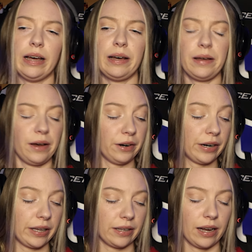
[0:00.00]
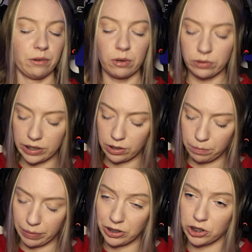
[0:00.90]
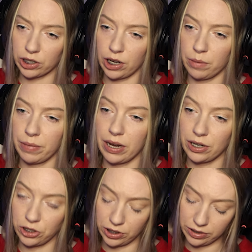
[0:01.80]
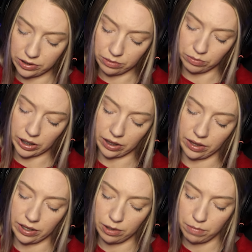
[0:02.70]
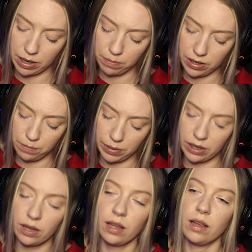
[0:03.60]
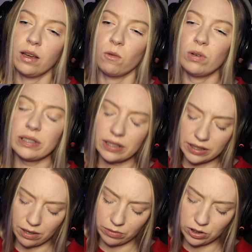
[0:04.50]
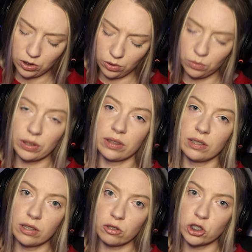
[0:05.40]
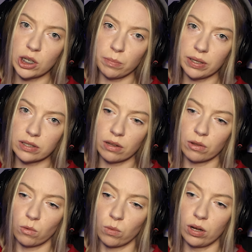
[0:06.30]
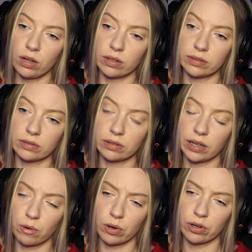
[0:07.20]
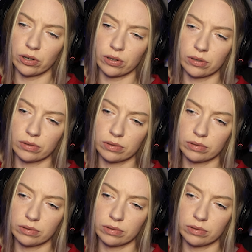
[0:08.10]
Uh, all right. I wrote down a bunch of combinations of what I think it might be, but what does this have to do with the little sheepies on the wall? I wonder.